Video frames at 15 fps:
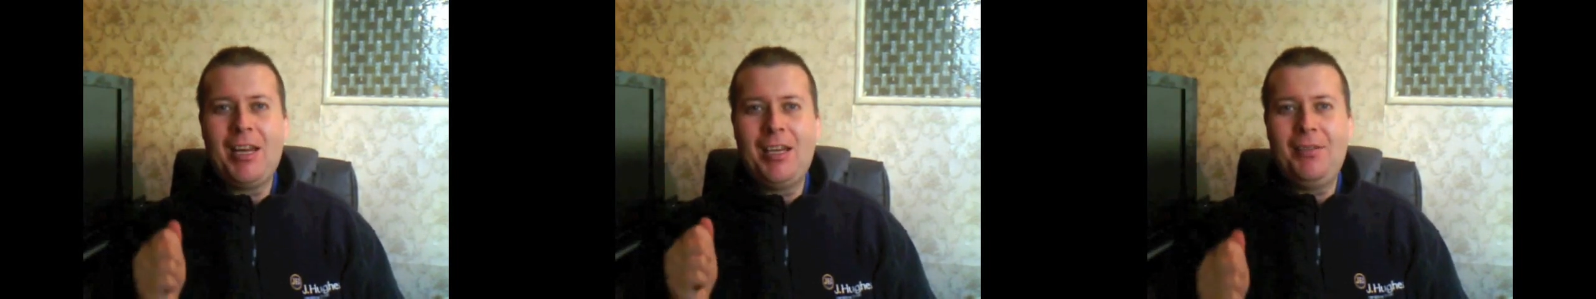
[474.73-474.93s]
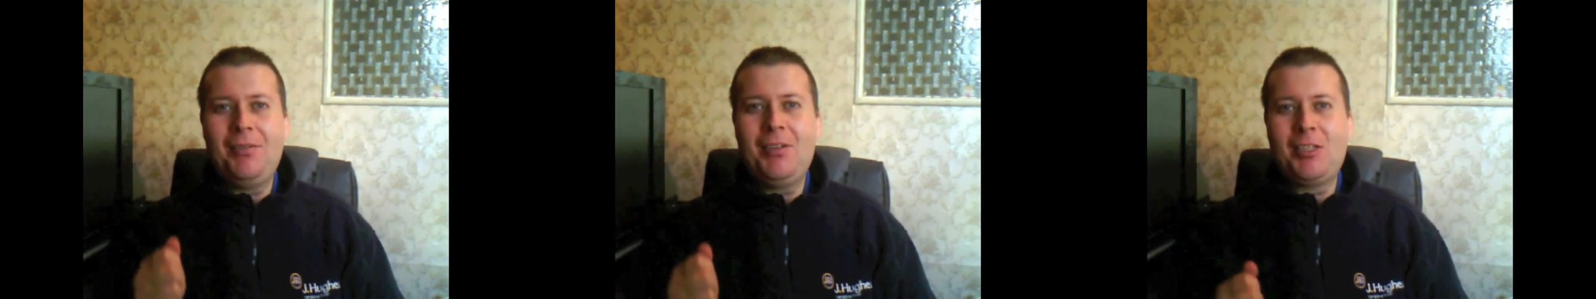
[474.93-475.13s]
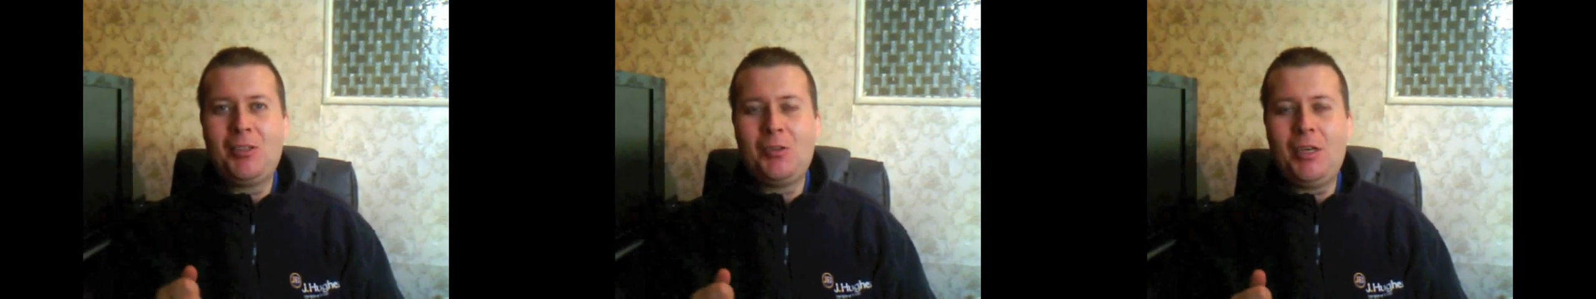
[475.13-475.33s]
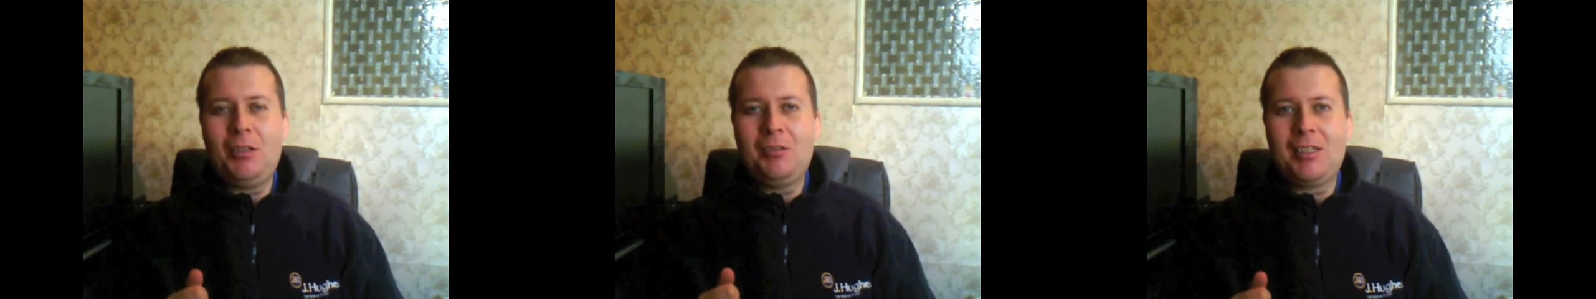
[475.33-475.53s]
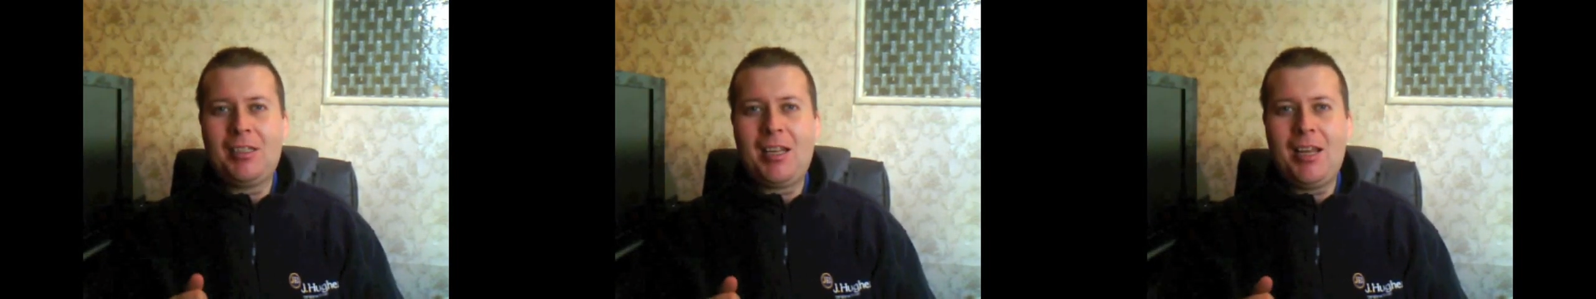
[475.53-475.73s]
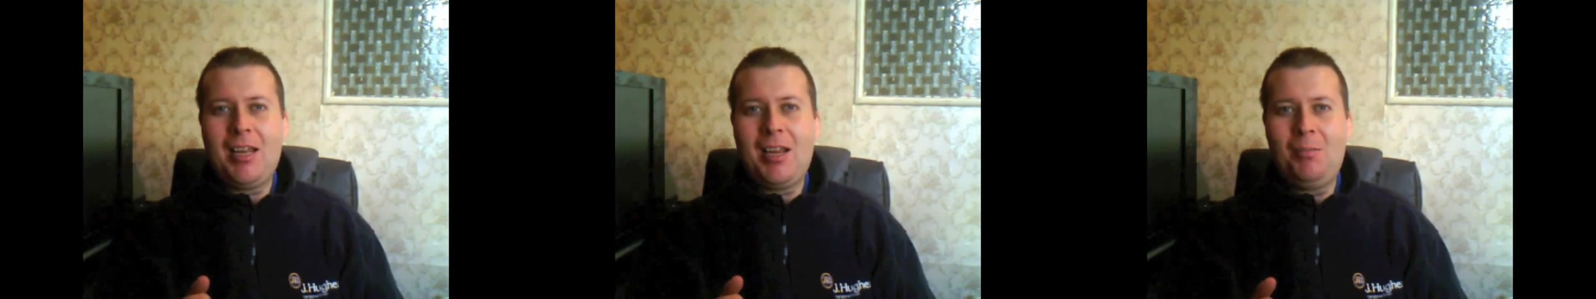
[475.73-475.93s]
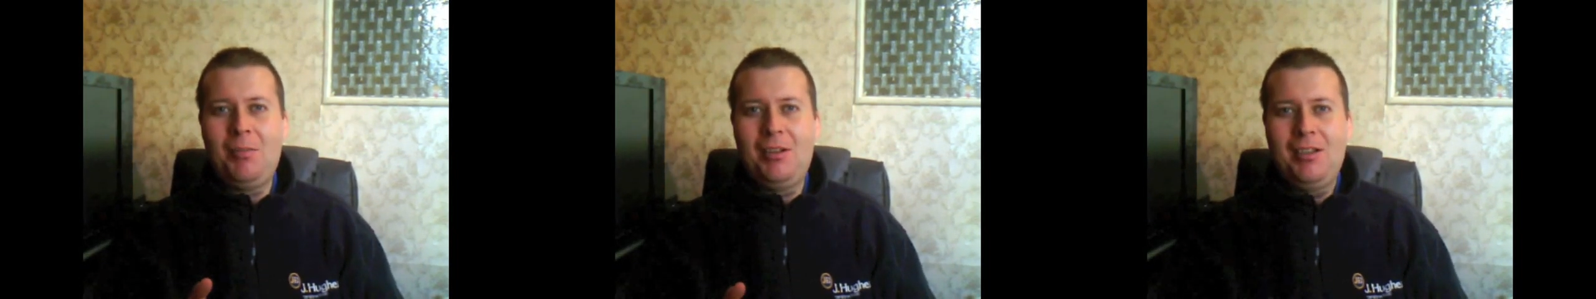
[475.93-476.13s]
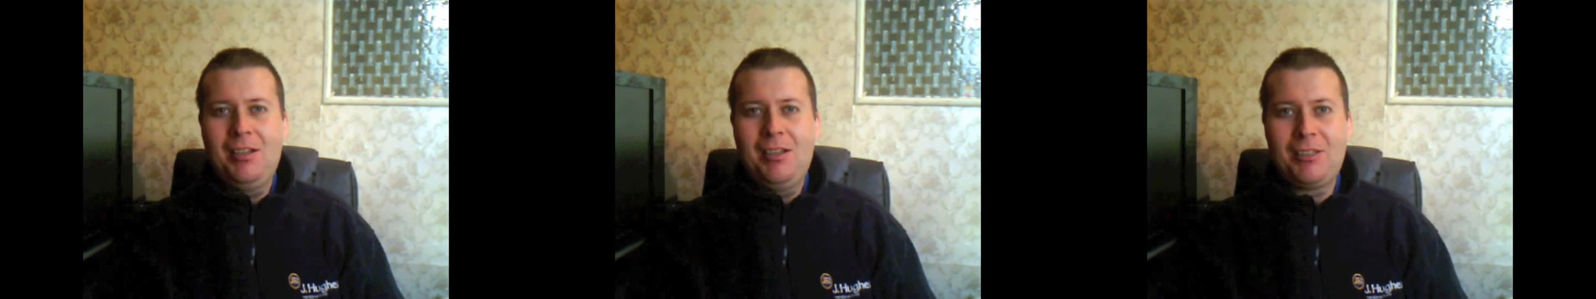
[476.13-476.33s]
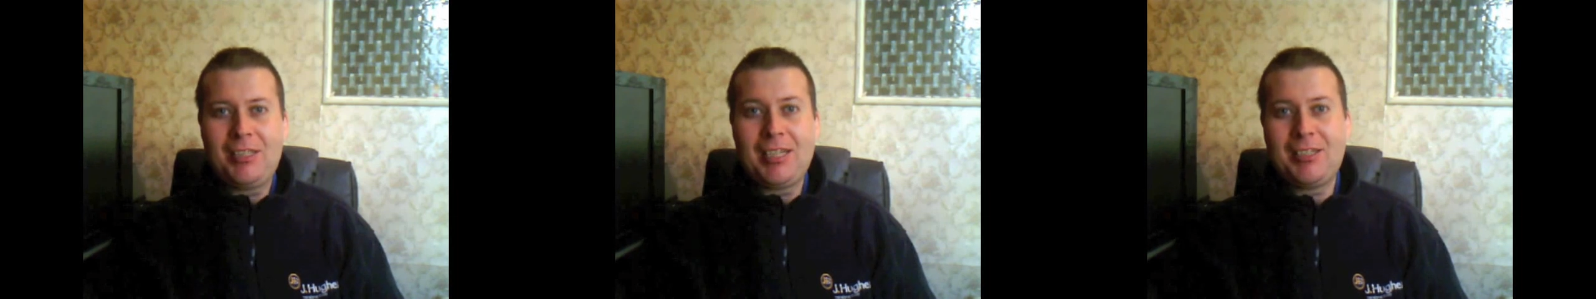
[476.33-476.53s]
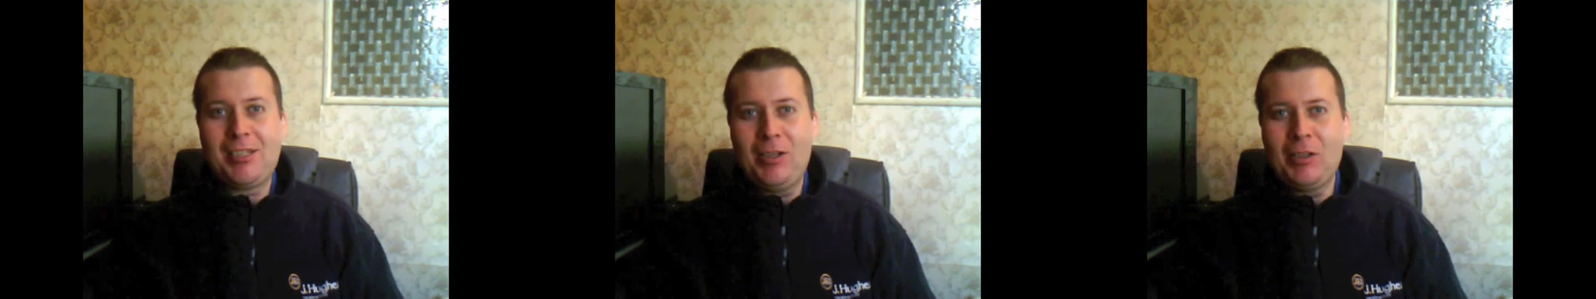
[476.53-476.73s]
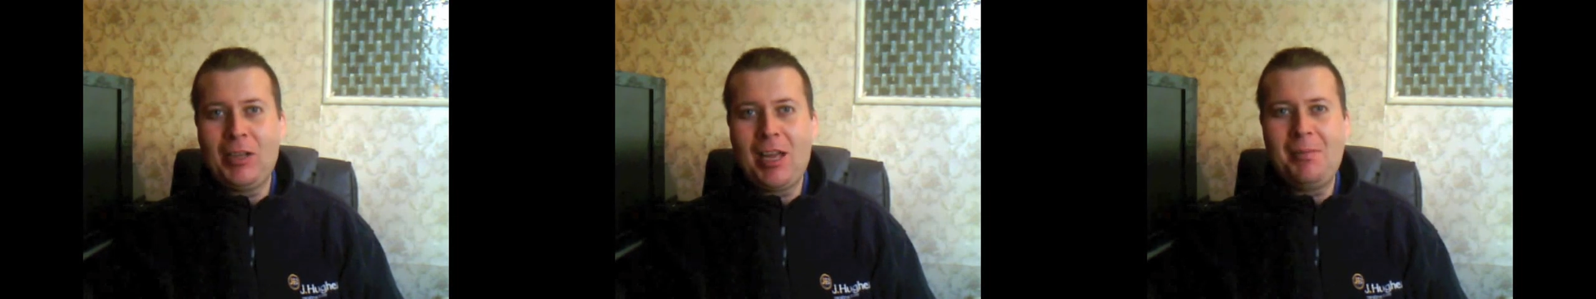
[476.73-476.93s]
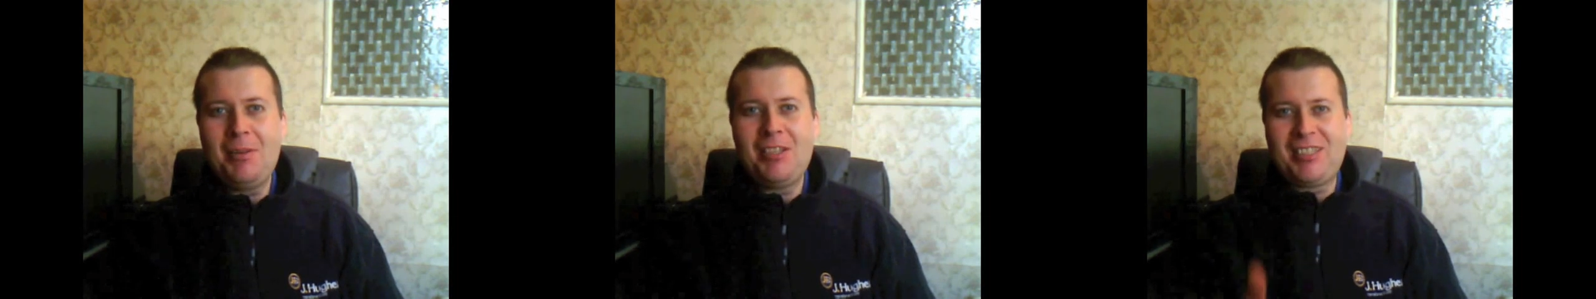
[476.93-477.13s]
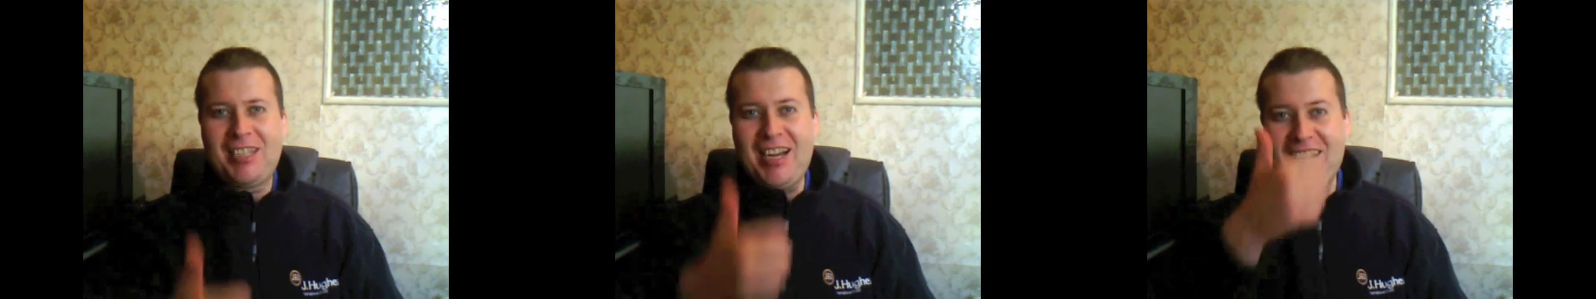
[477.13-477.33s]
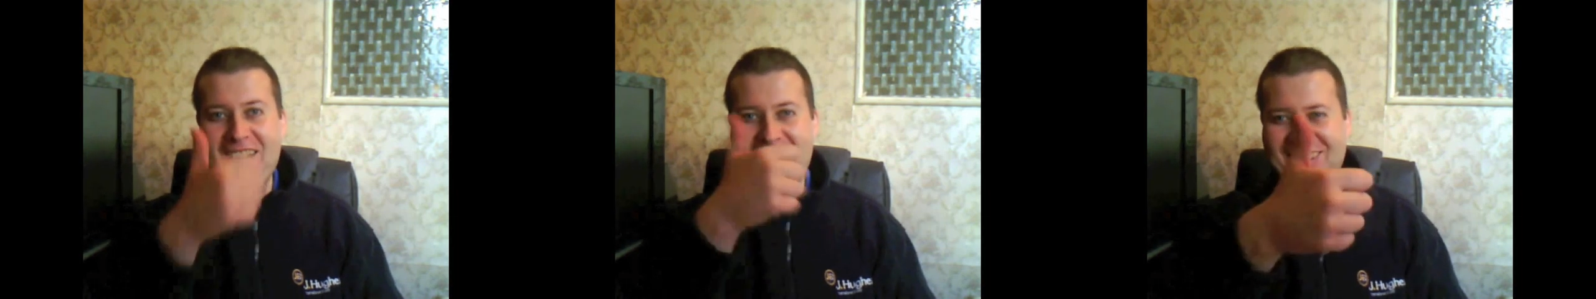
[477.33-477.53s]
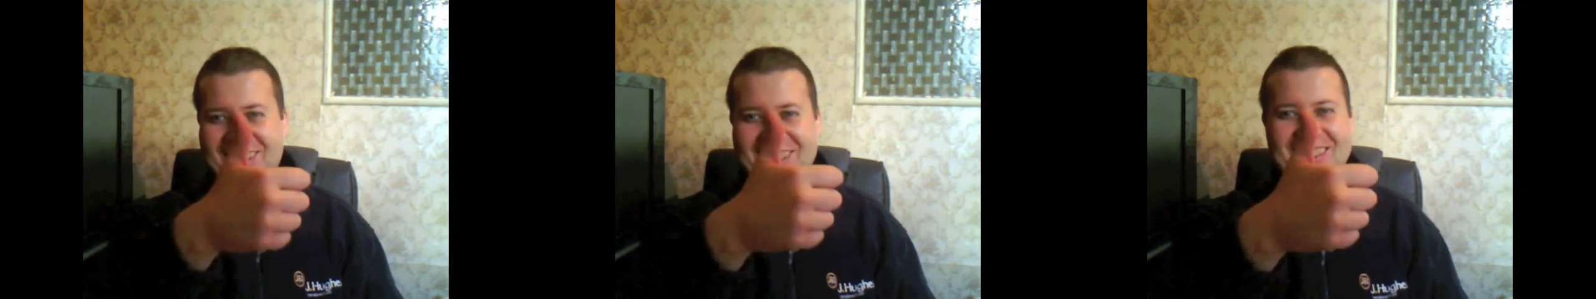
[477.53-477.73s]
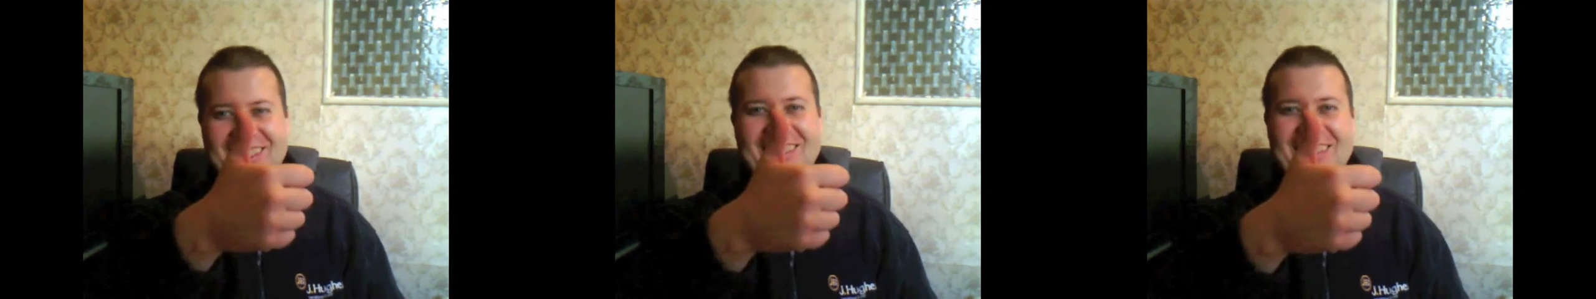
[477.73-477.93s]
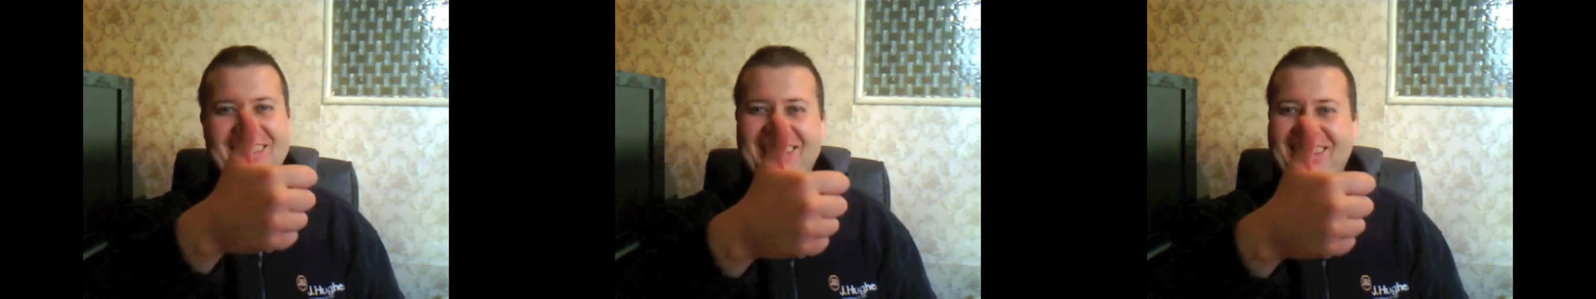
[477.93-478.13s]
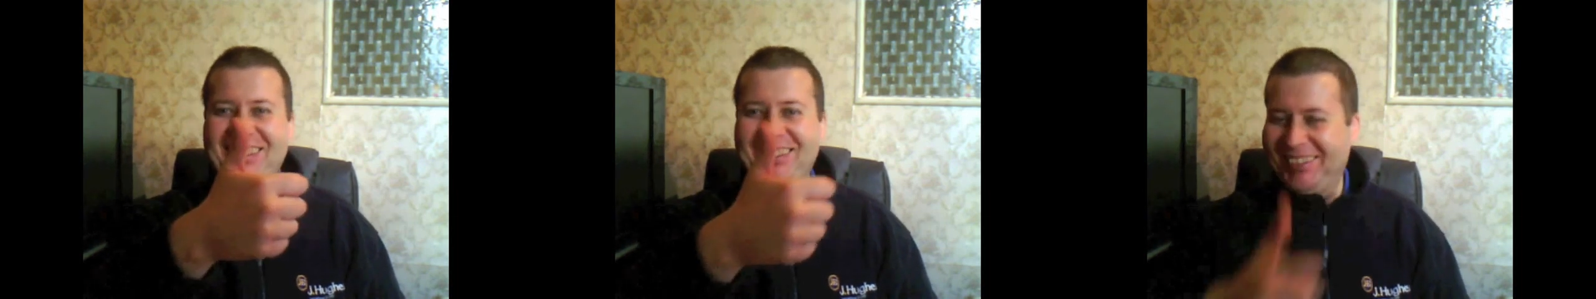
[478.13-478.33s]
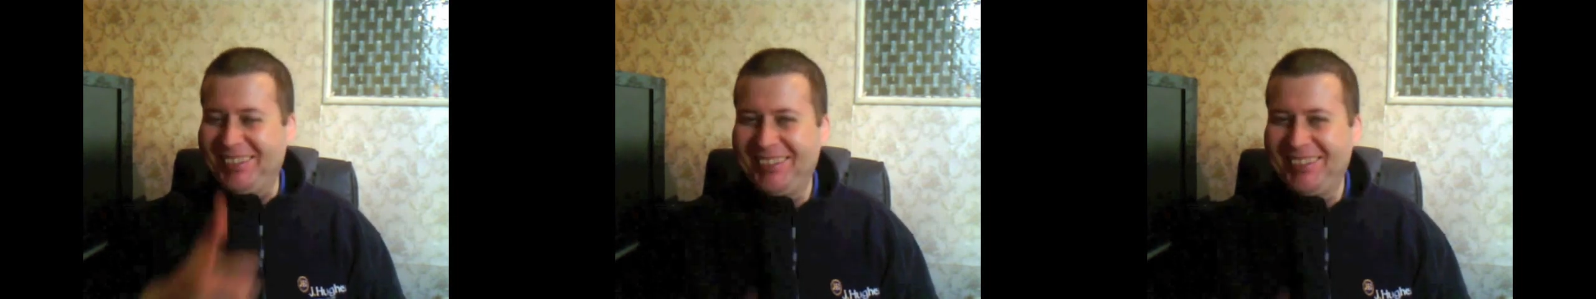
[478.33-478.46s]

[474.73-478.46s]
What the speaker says: Don't forget, you're never too old to game. Sexy Old Gamer signing out.